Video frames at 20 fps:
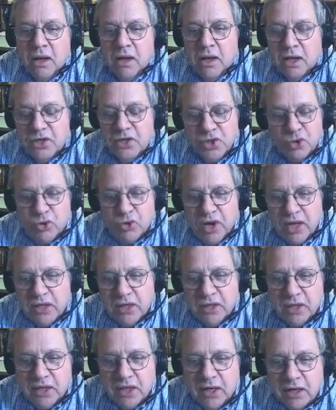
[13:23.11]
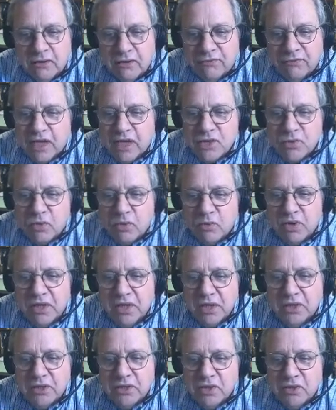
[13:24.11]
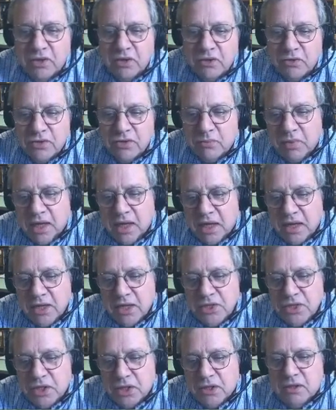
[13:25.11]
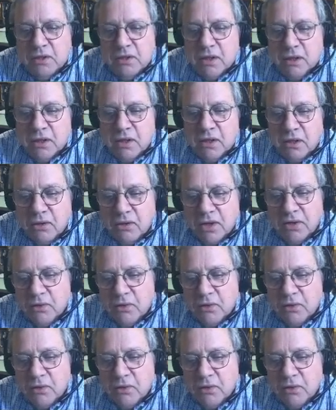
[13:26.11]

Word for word: uh, to granulate it if that's what we need to do to package it, uh,